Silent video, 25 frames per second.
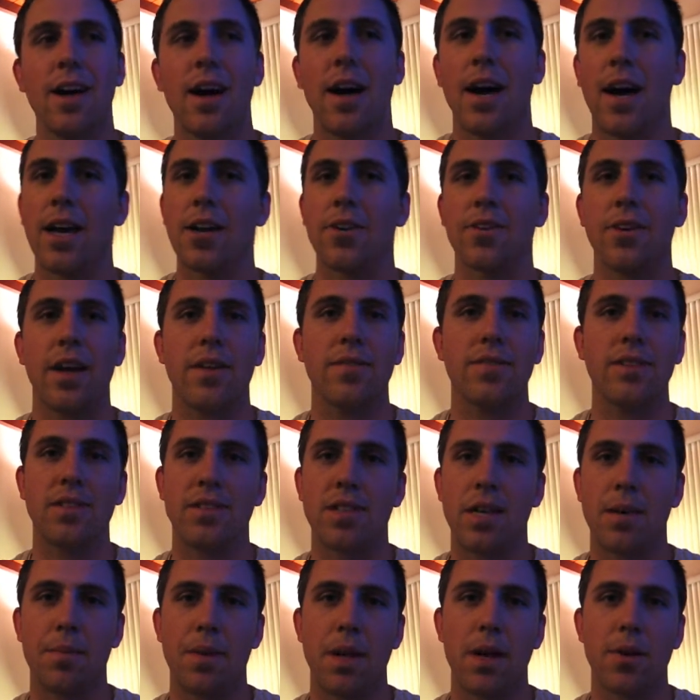I don't have the
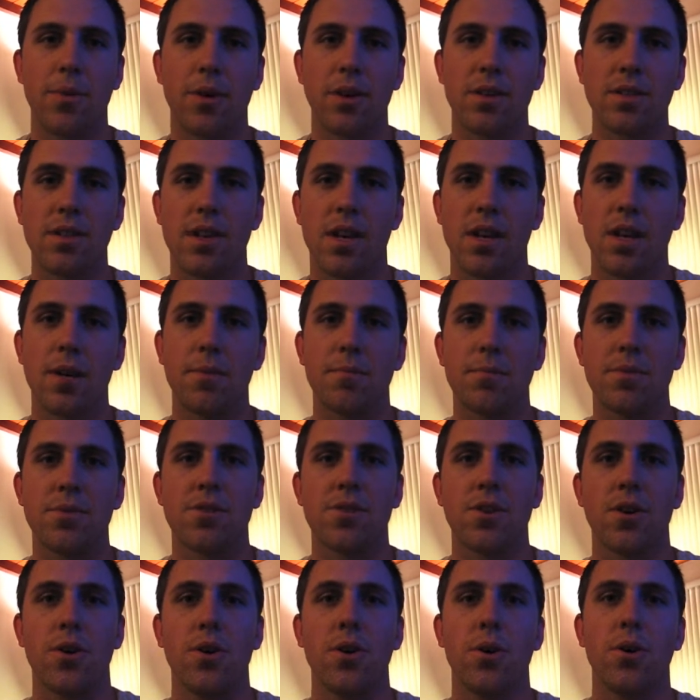same network setup,
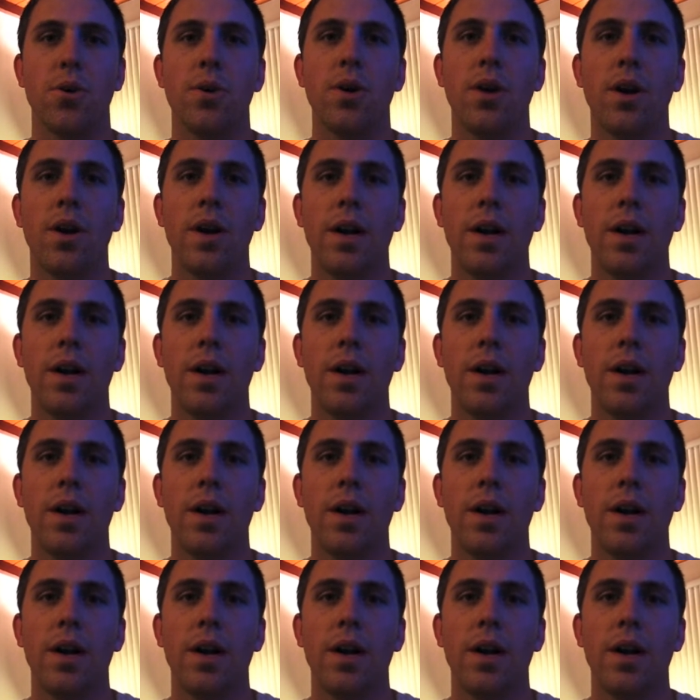so